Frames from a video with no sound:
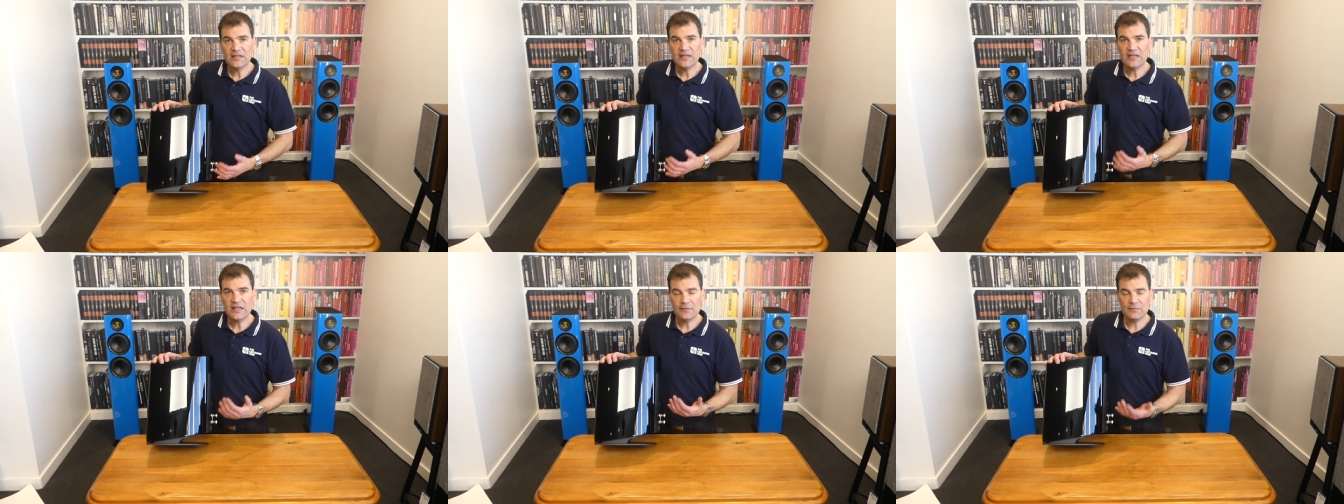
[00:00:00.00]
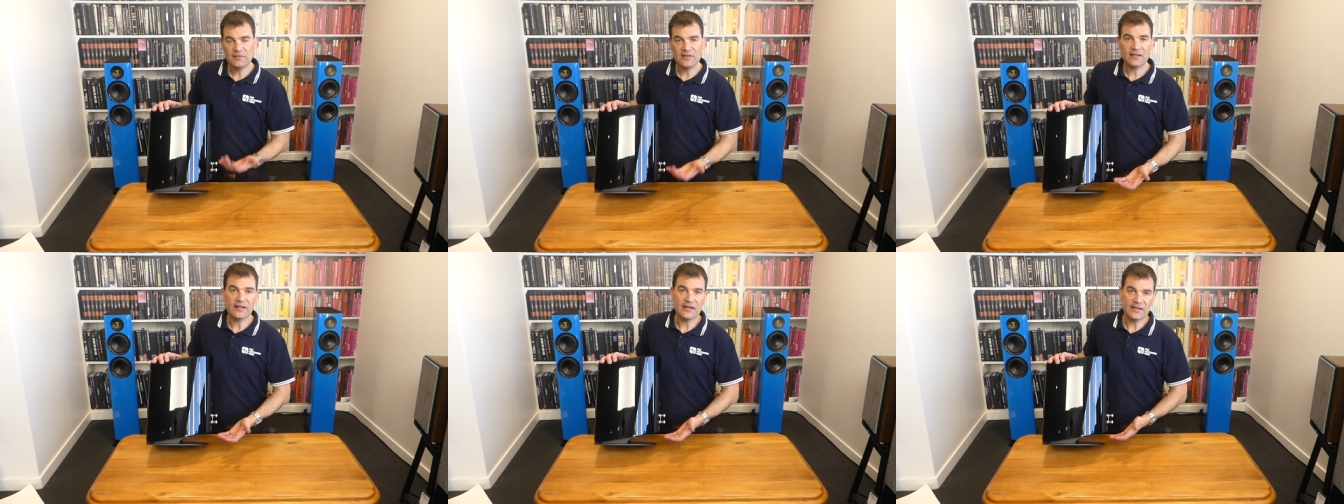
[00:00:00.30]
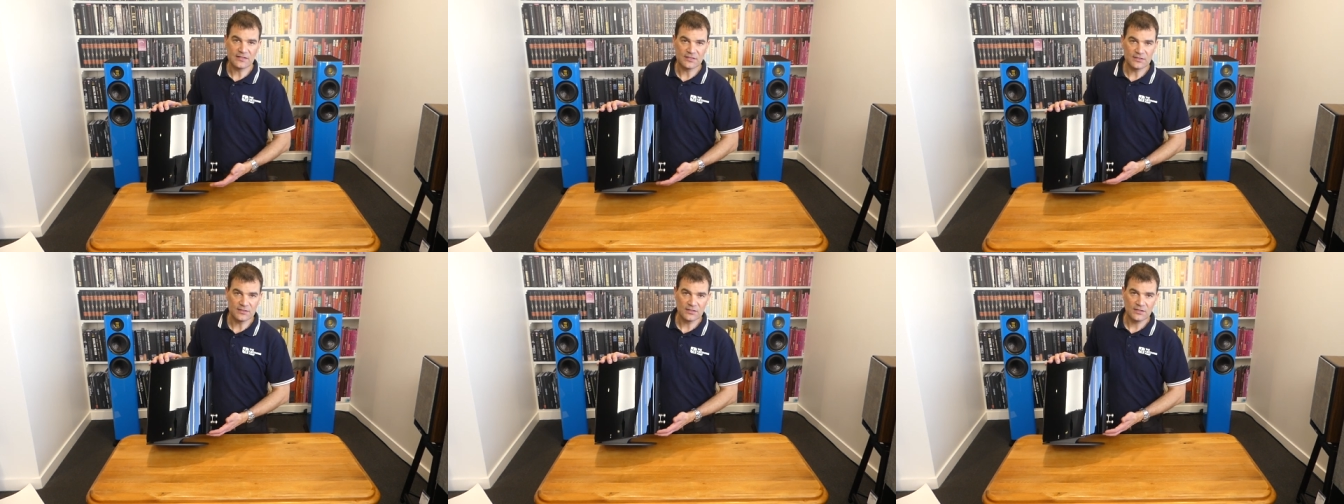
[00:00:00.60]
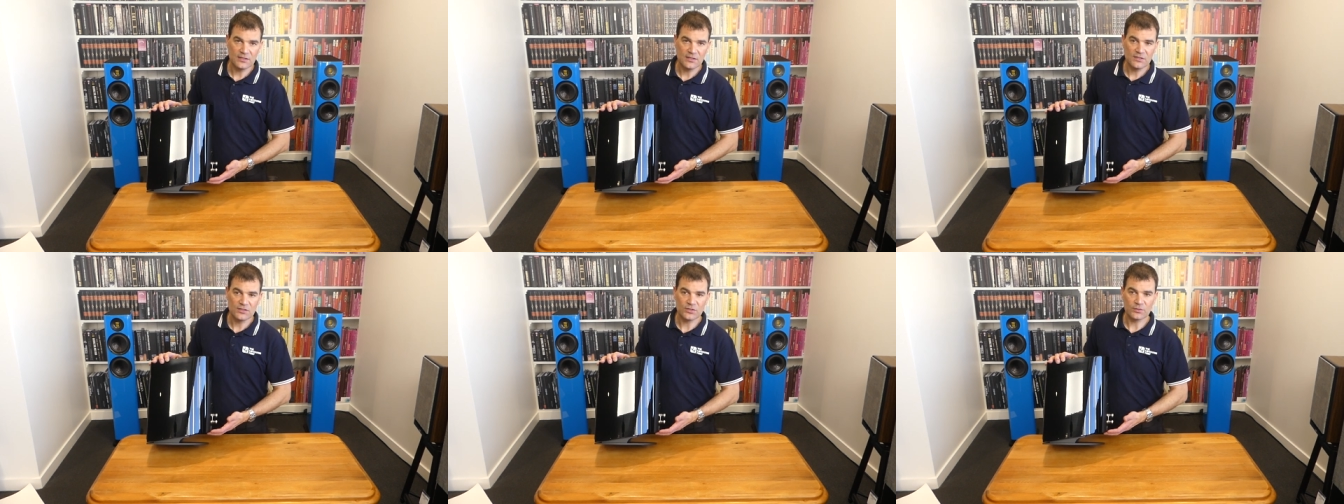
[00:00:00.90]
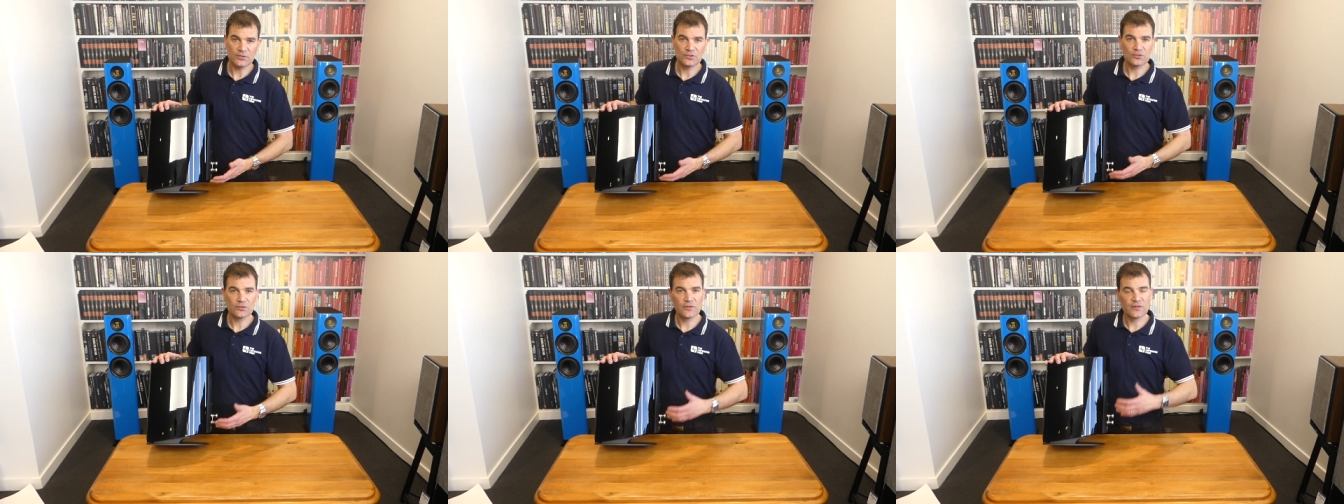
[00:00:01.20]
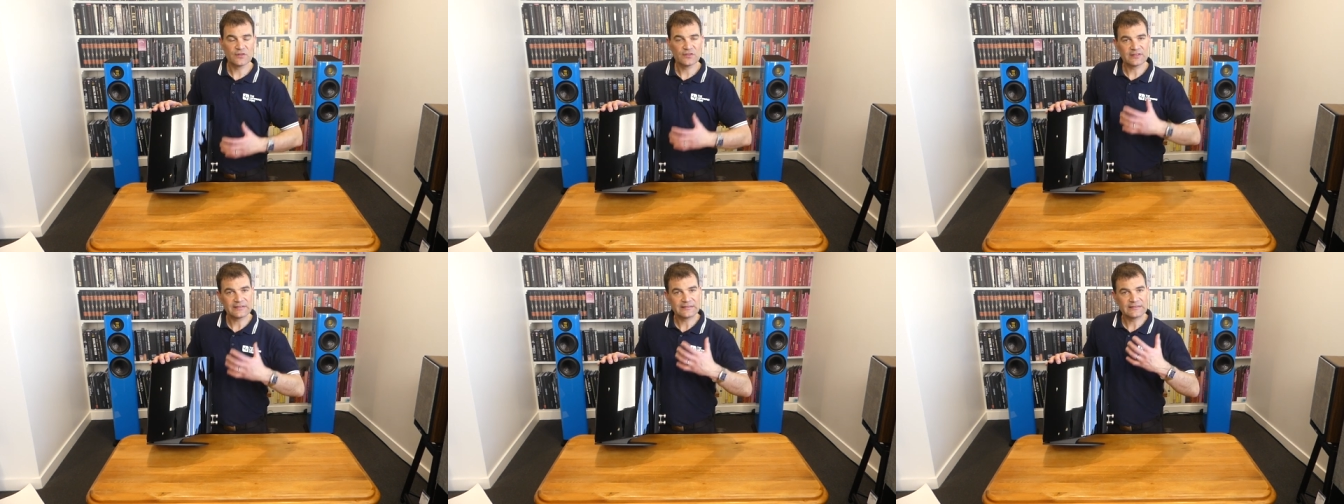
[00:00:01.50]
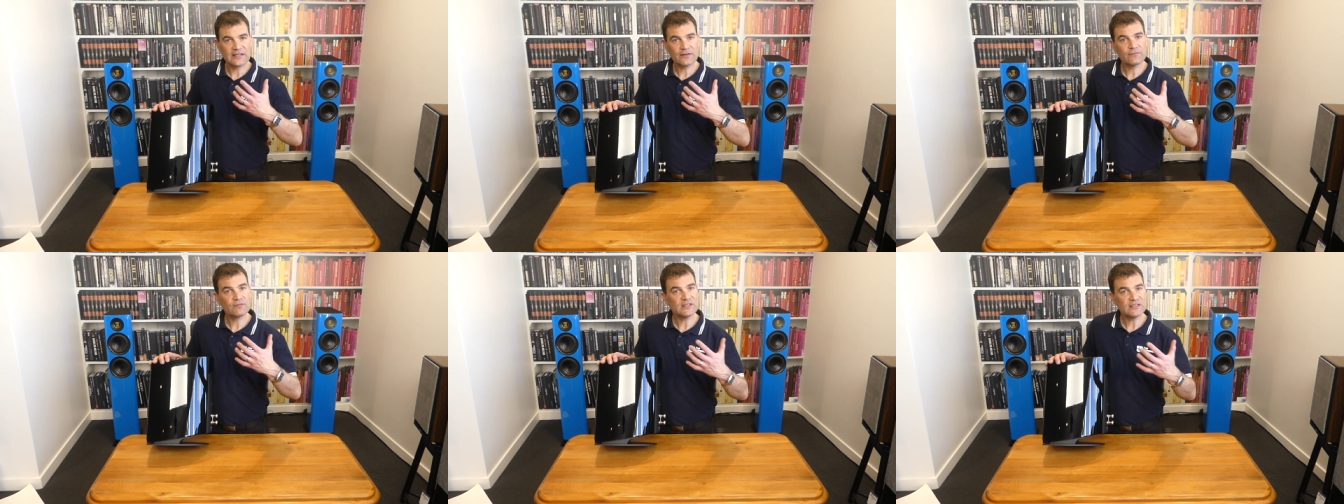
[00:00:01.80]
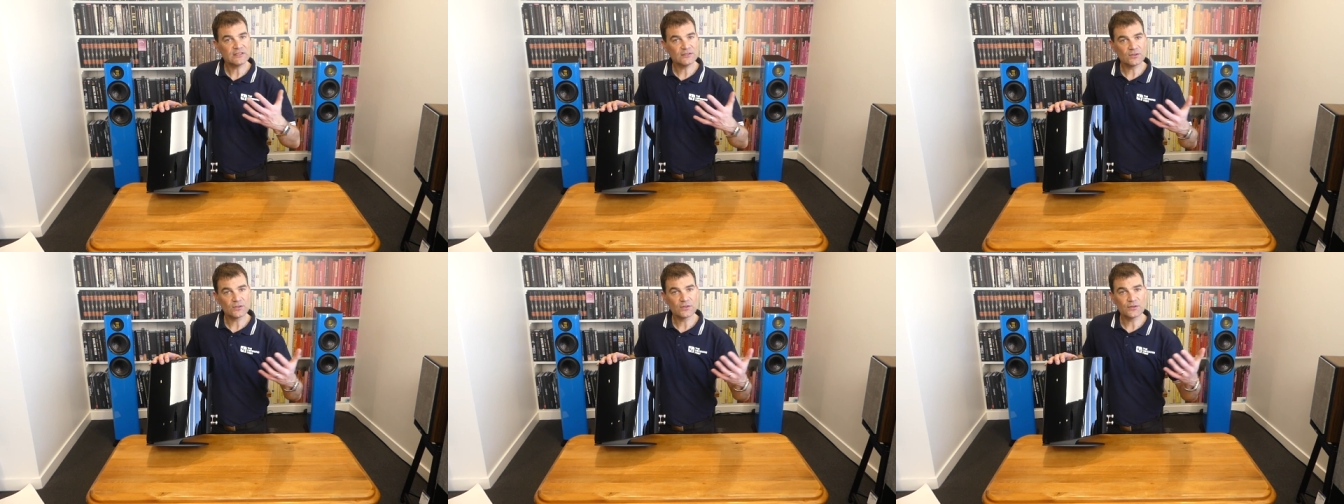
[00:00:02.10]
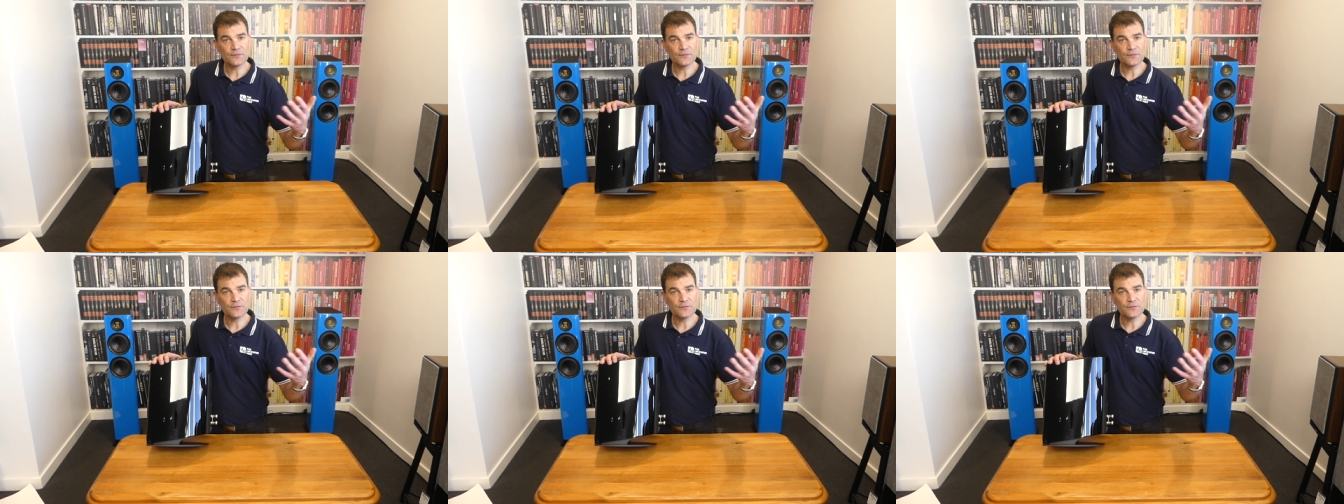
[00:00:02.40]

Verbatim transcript: emulated to ensure that there's a lovely look